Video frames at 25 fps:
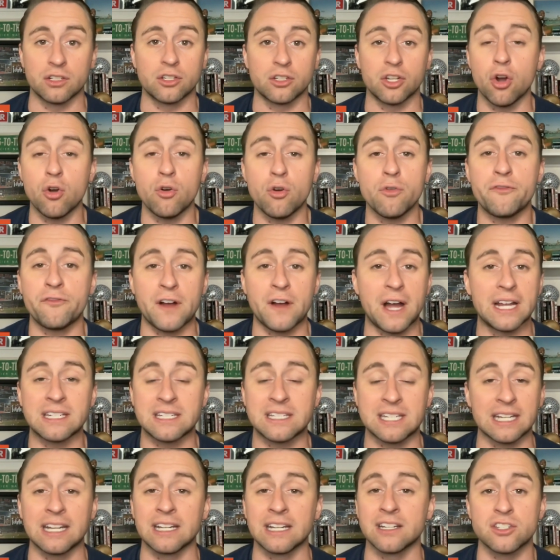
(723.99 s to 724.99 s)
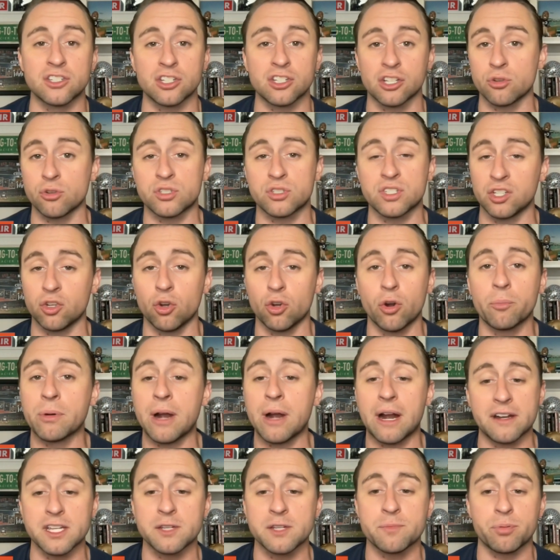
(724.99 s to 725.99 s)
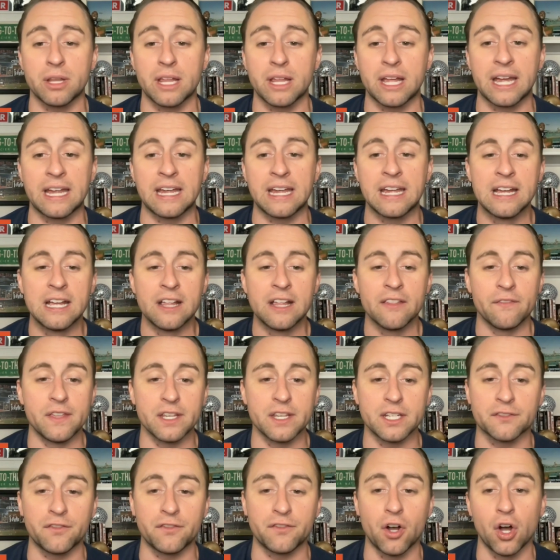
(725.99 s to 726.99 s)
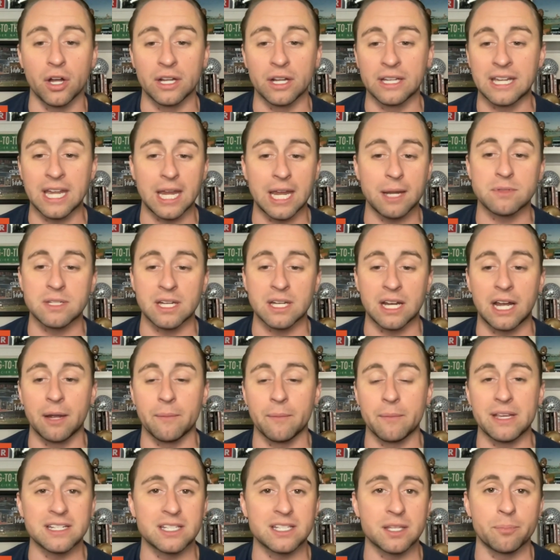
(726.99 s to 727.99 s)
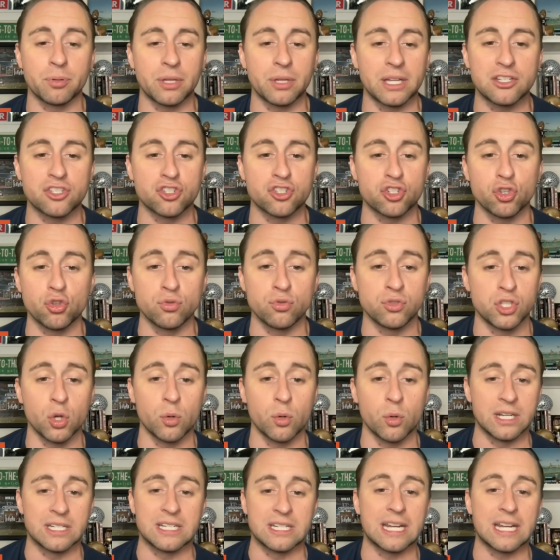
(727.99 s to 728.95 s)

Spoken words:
Go find tickets to go see your Brownies play this fall, and Game Time is the place to do it.